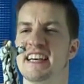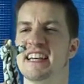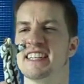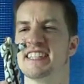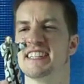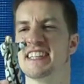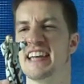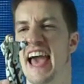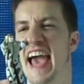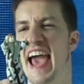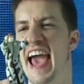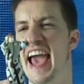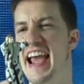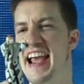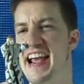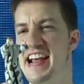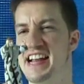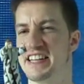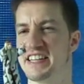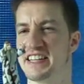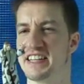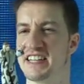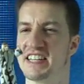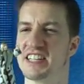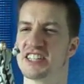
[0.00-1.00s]
his
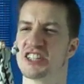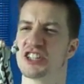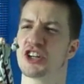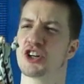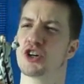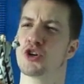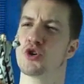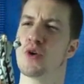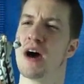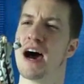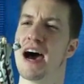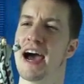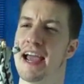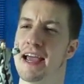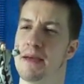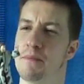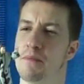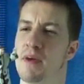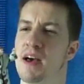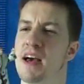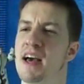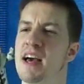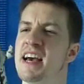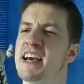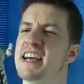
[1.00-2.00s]
hate, his
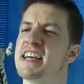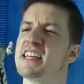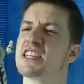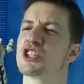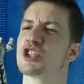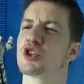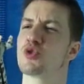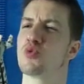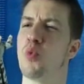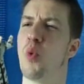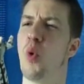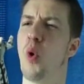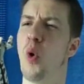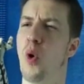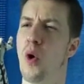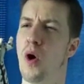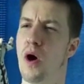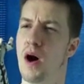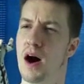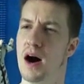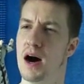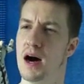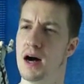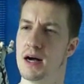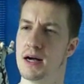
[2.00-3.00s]
crime, his
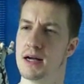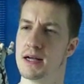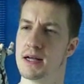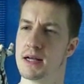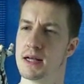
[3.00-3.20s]
war,